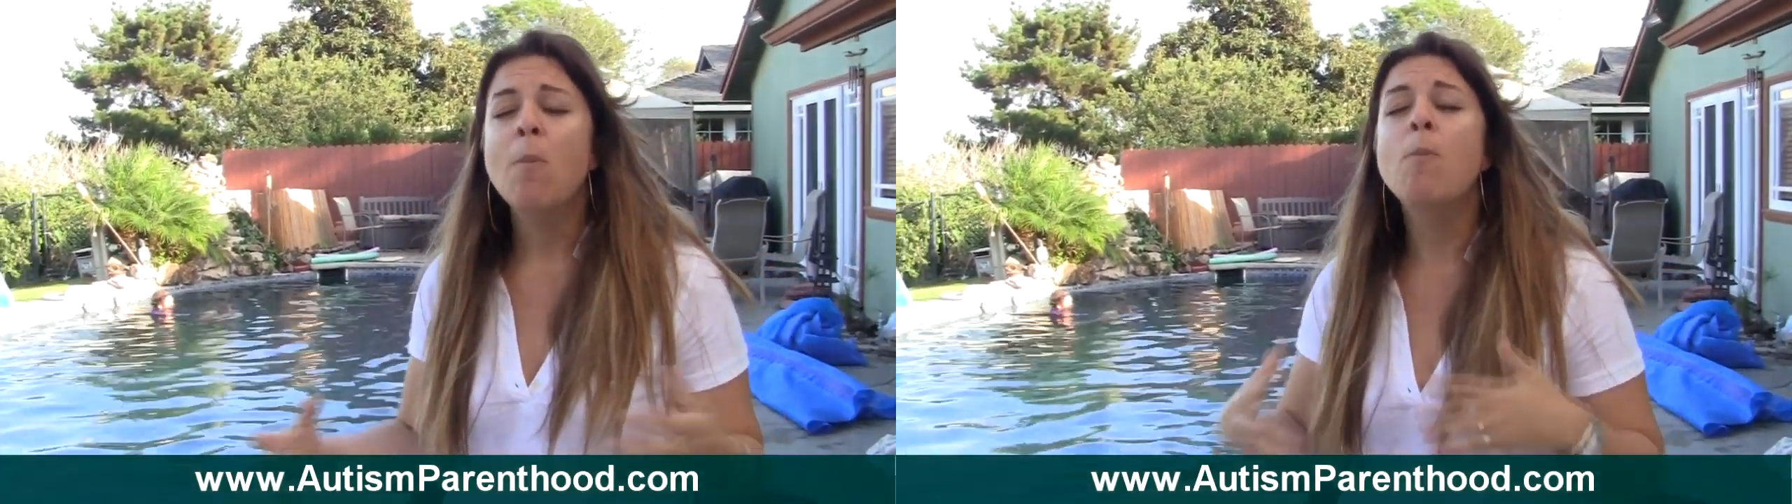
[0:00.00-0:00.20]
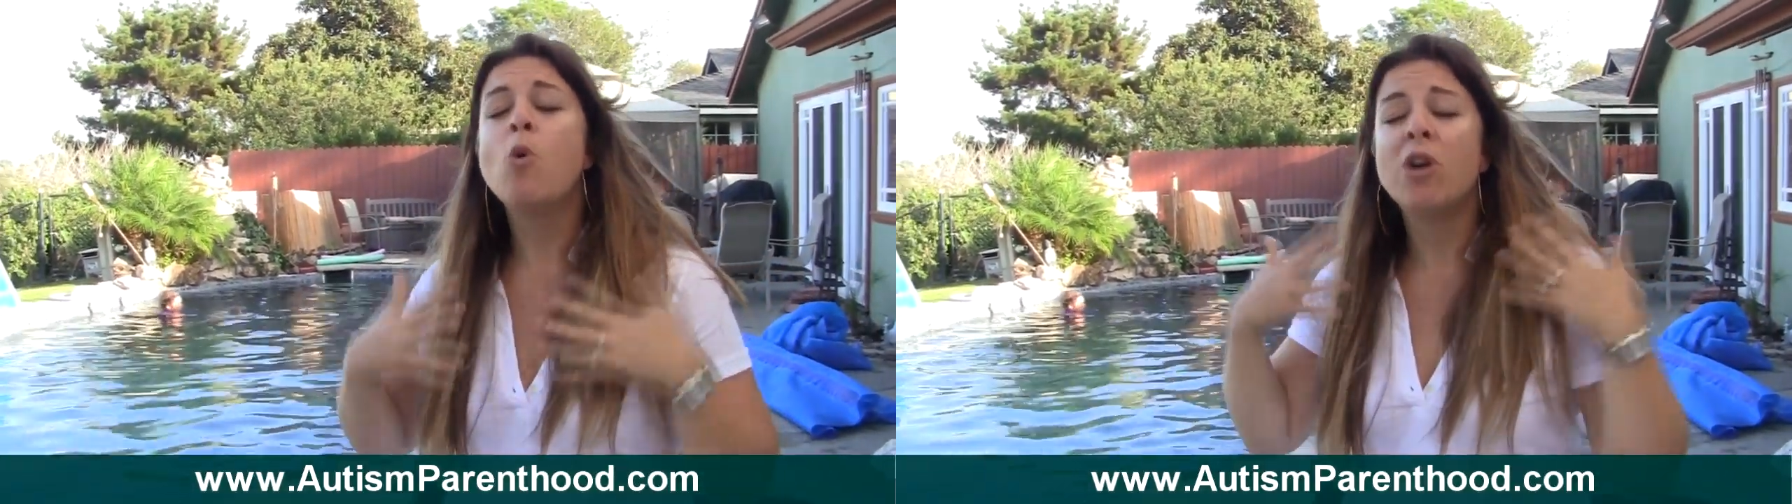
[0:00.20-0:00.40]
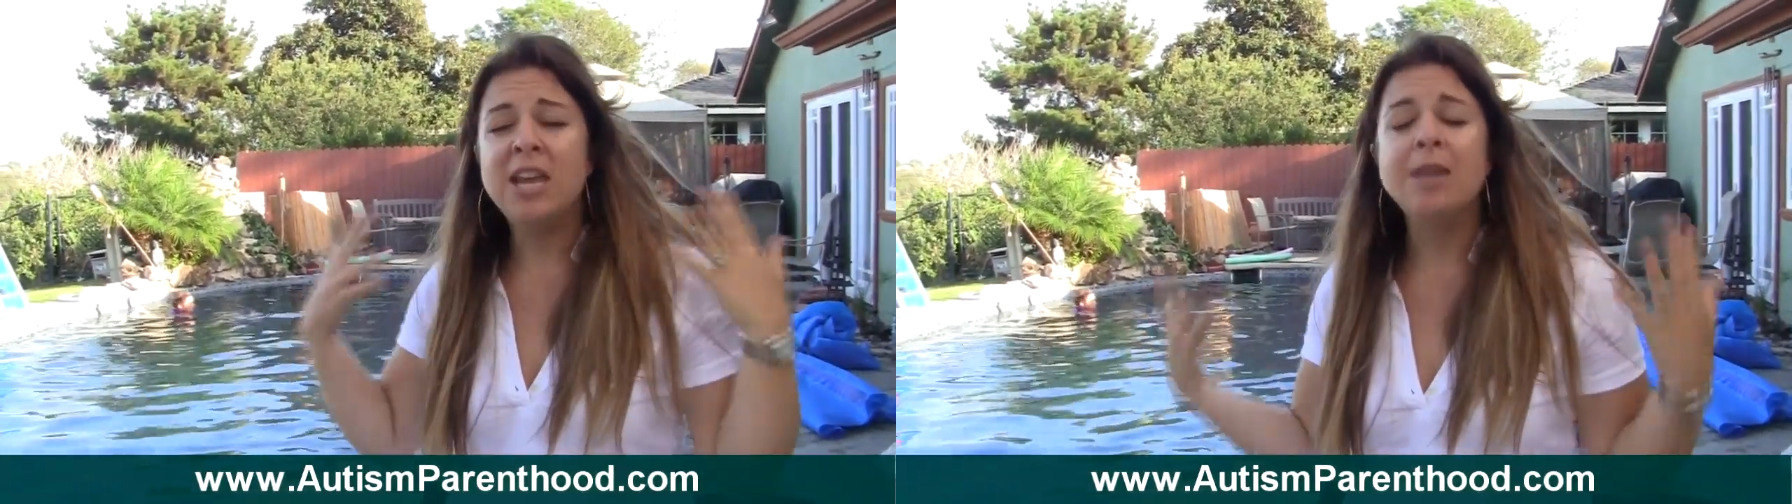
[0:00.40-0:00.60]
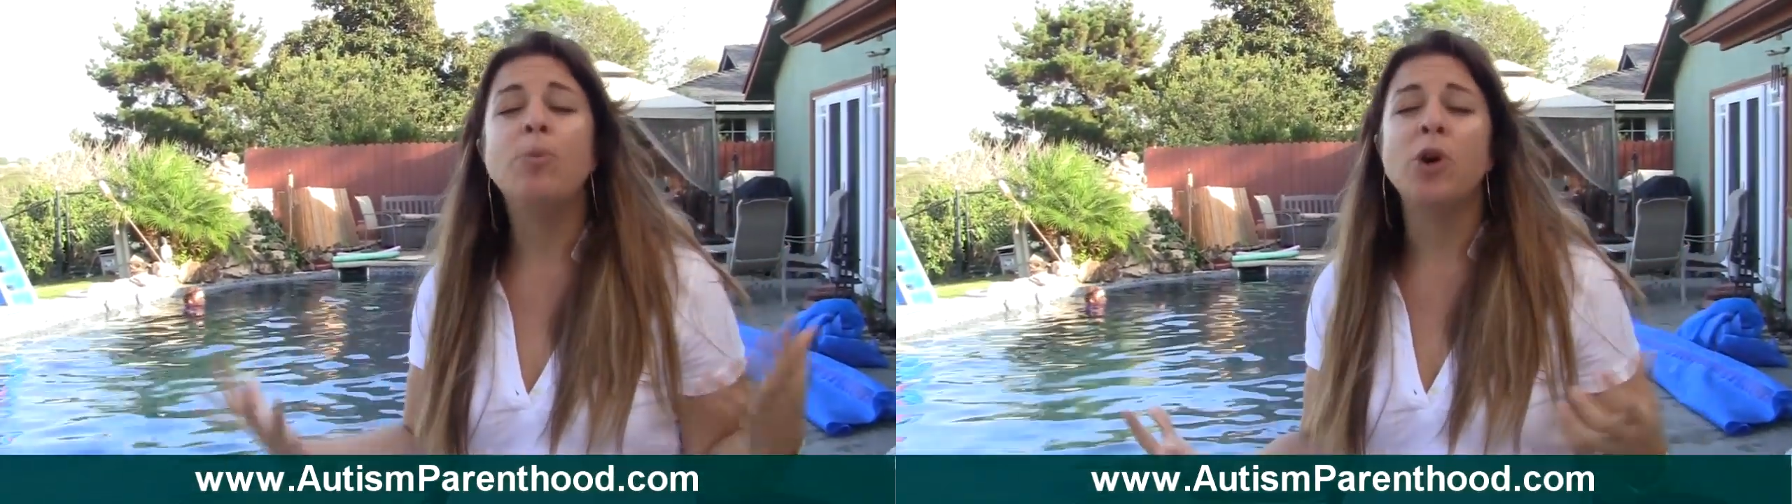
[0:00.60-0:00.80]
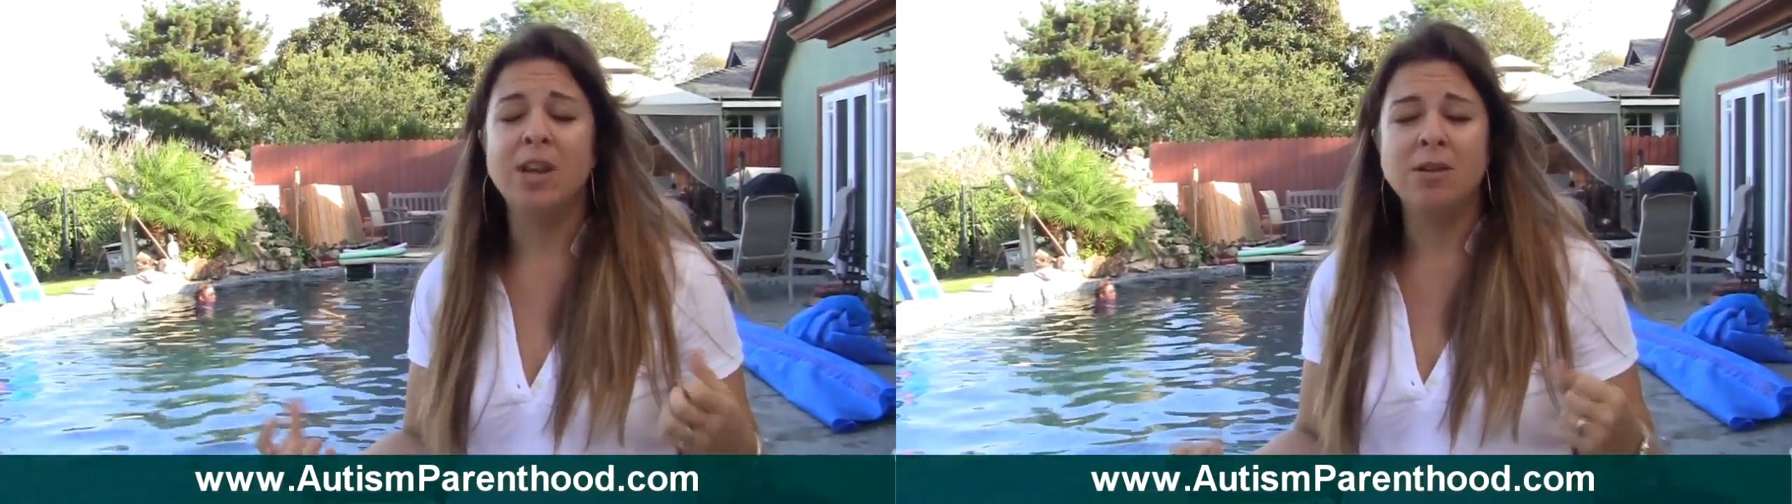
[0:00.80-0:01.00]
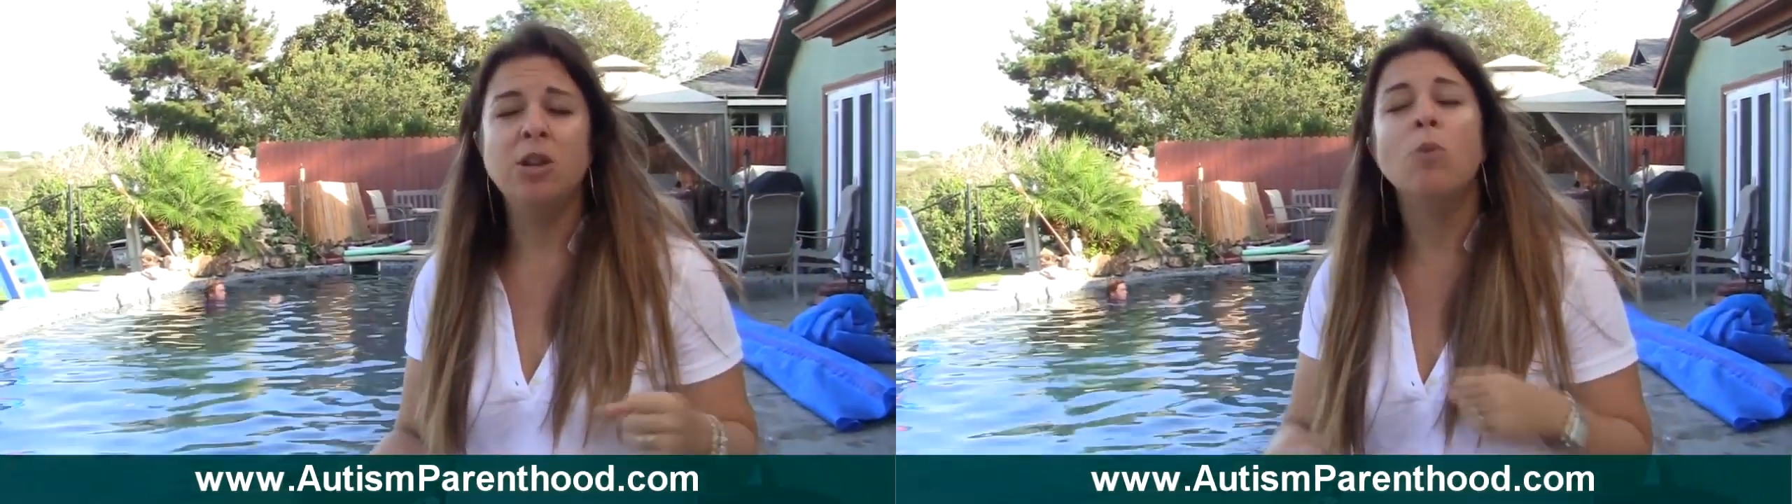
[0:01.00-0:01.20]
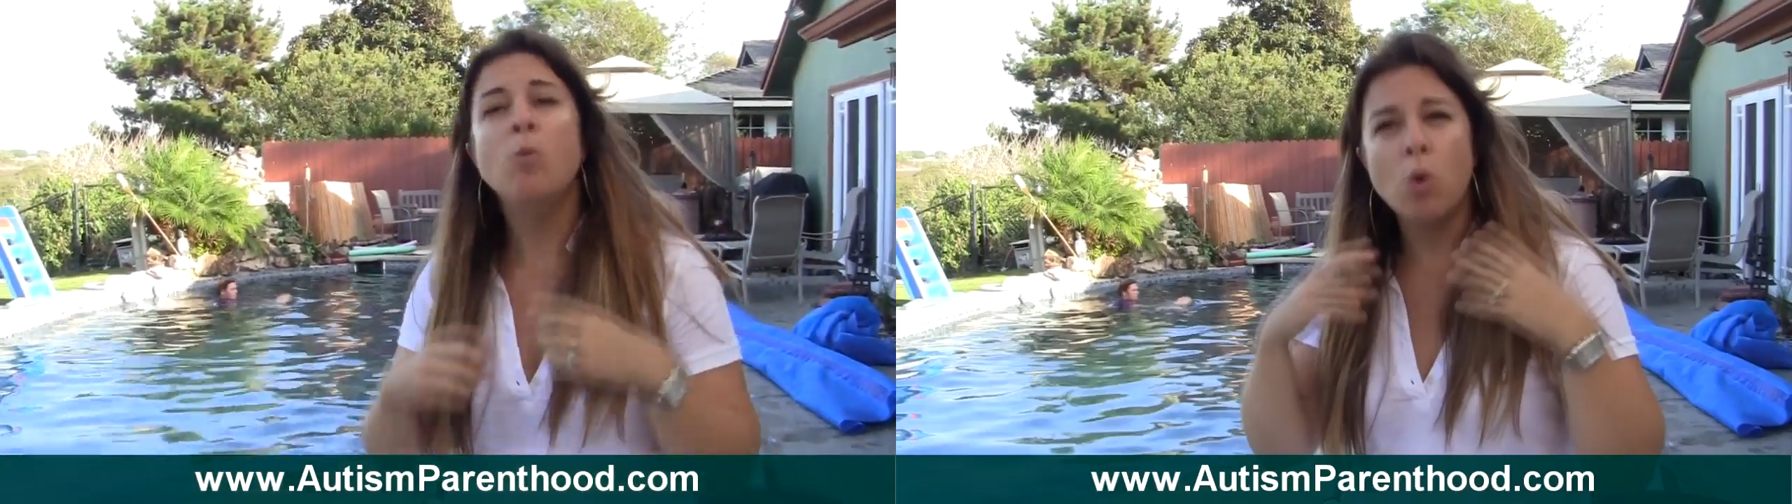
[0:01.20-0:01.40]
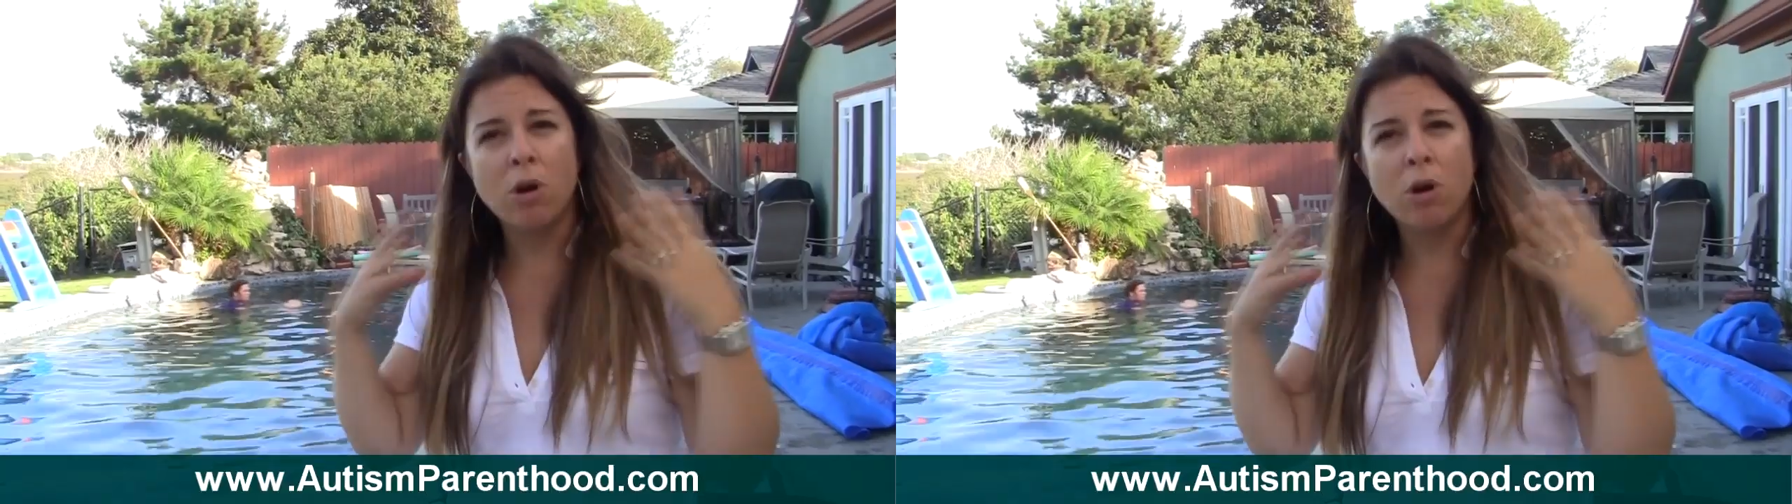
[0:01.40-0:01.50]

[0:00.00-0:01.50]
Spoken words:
more input, you know,